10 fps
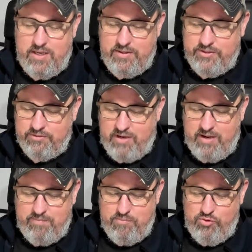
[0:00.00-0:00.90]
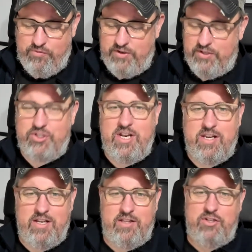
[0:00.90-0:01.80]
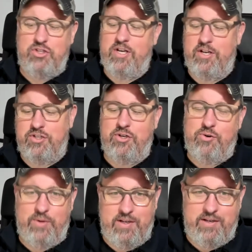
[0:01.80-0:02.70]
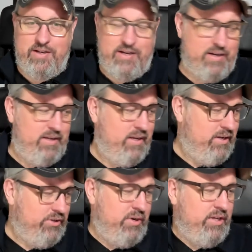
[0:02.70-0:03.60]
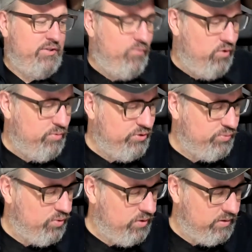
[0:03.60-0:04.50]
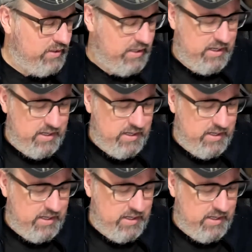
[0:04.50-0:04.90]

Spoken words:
There's a lot moving and shaking in the GI Joe and Transformers world,